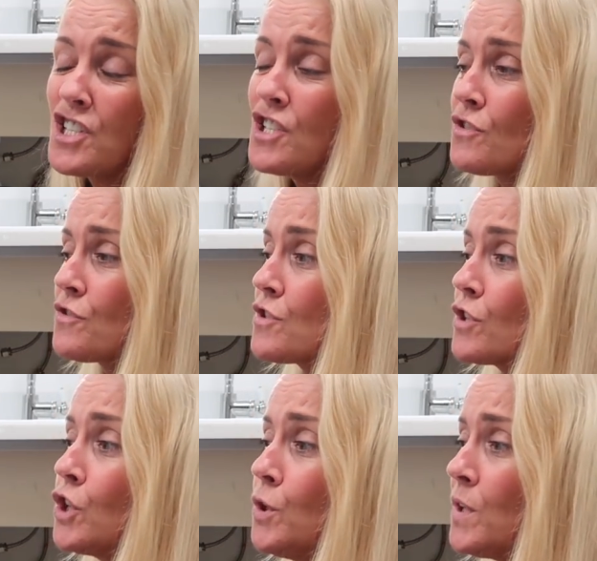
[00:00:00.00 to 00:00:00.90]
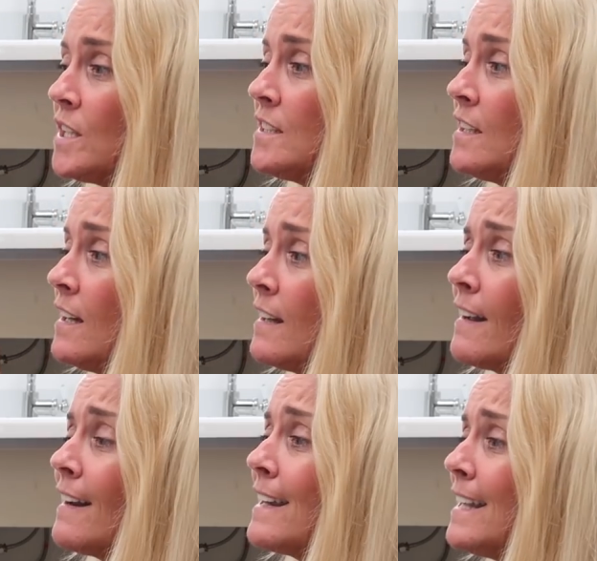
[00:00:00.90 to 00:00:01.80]
She does cooking,
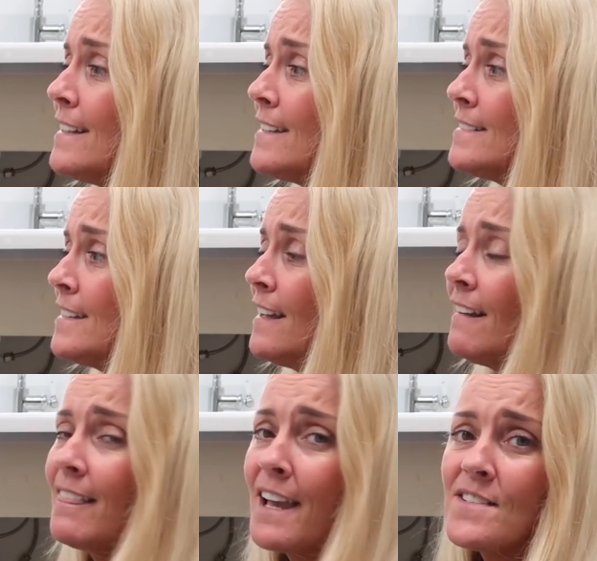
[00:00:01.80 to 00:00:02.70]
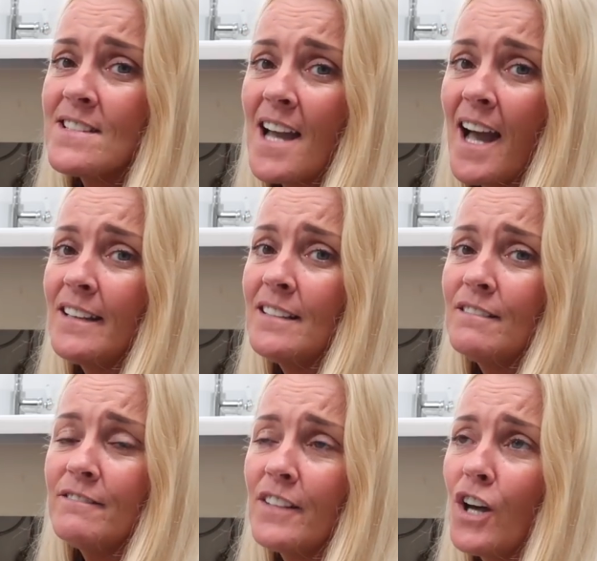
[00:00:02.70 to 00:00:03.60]
cleaning, lifestyle,
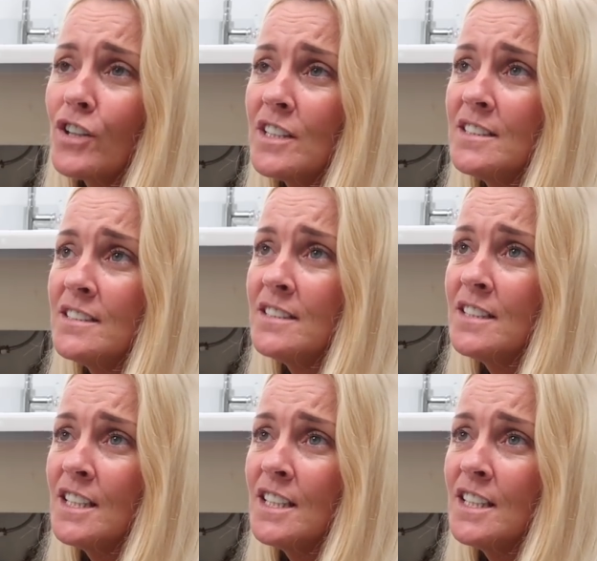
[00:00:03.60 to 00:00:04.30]
vlogging.